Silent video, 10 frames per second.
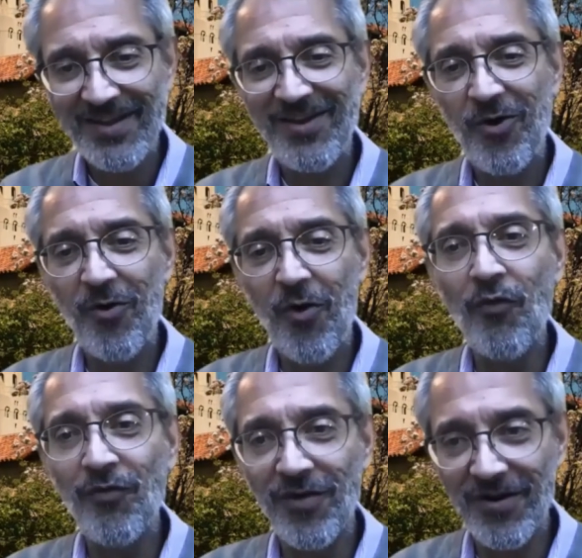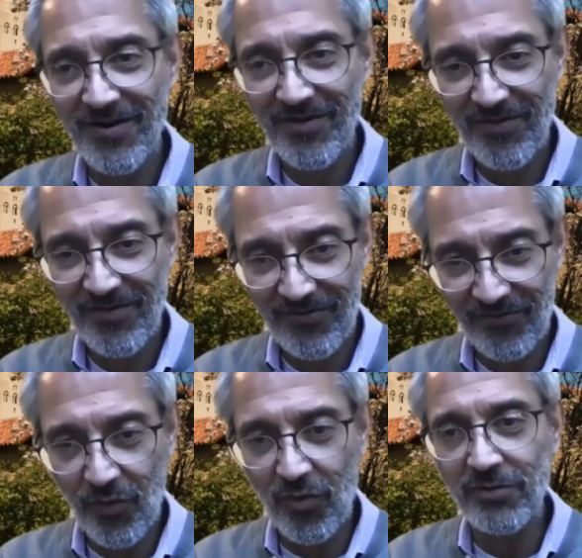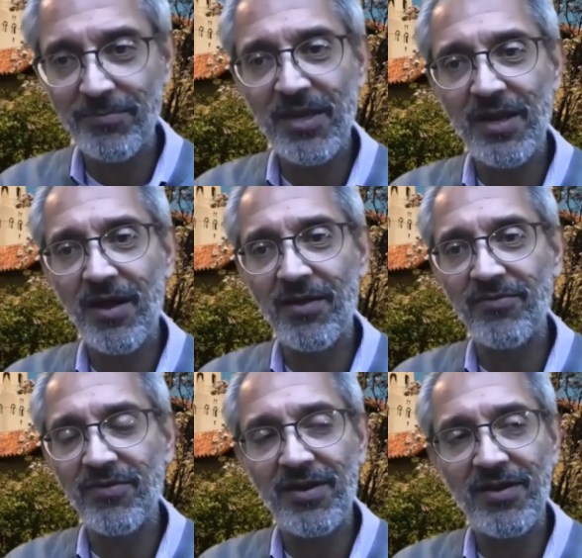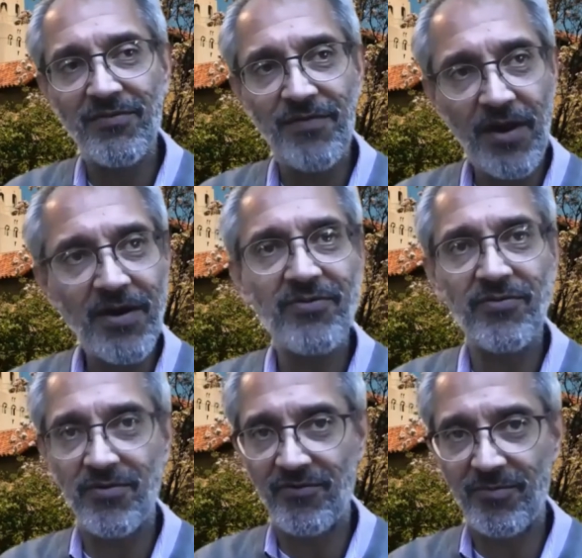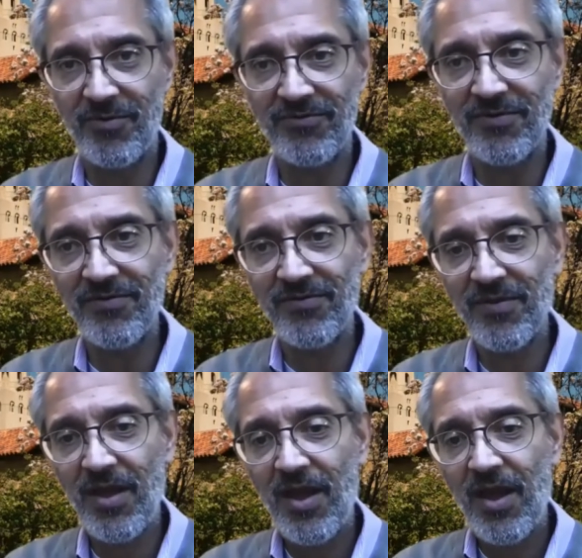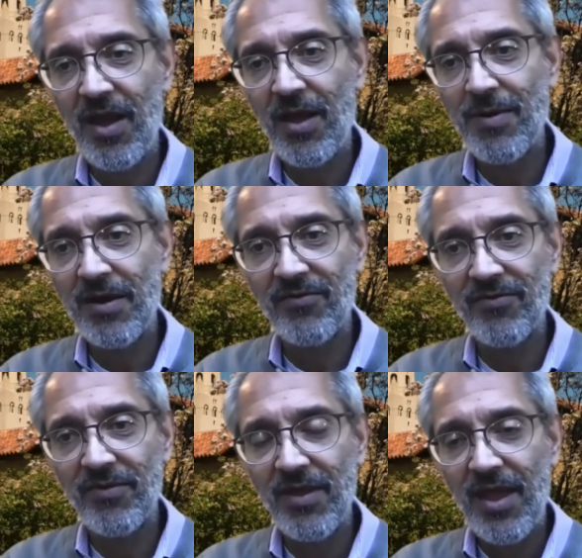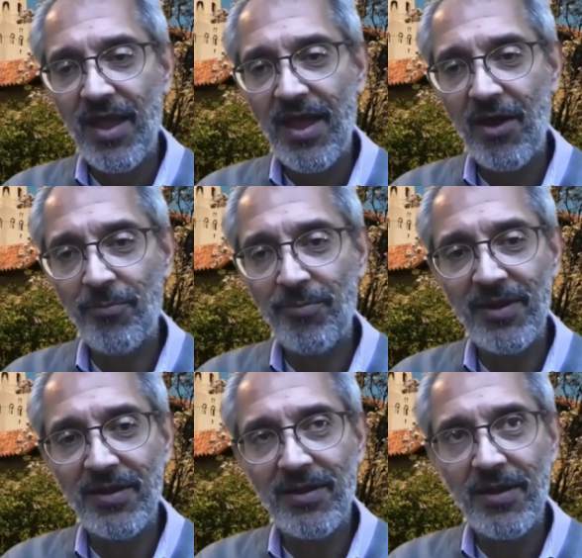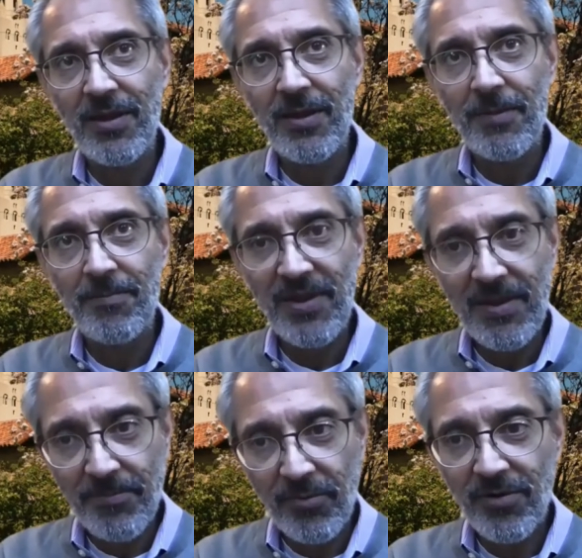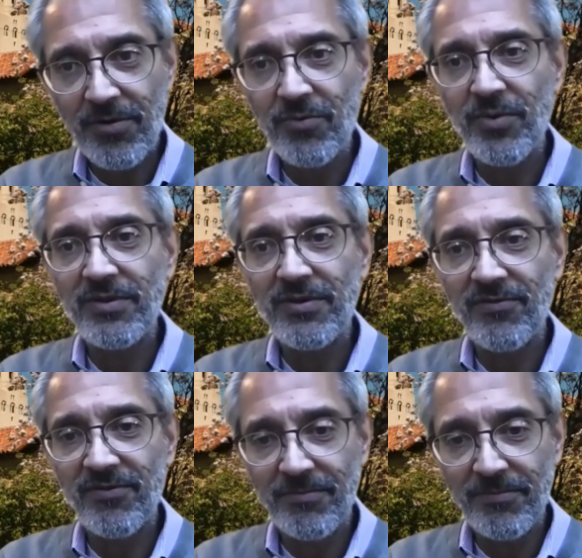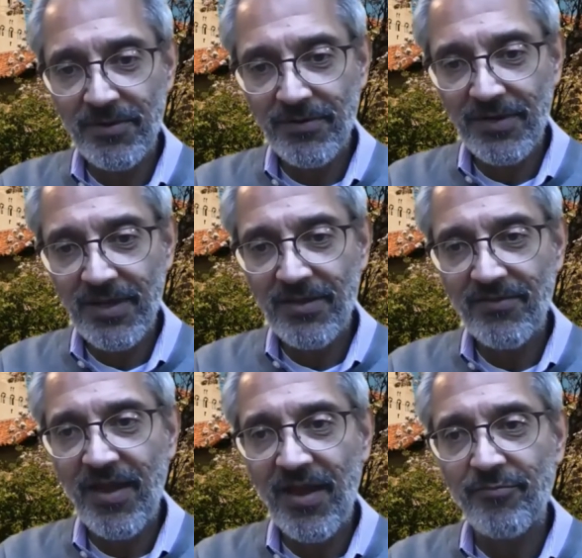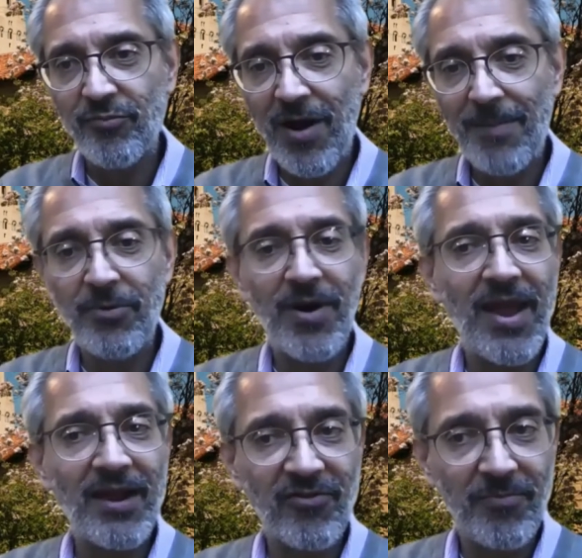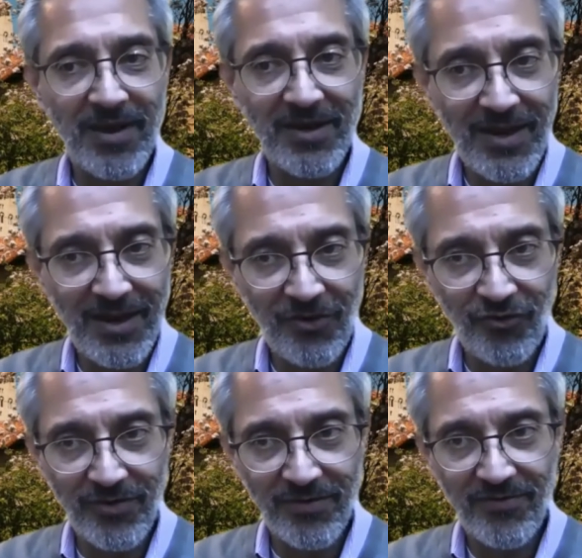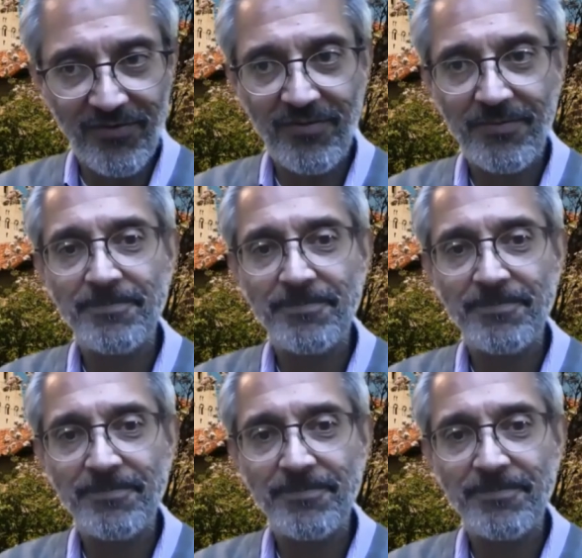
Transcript: or oversold, because it is very serious business about helping people with disabilities have proper expectations.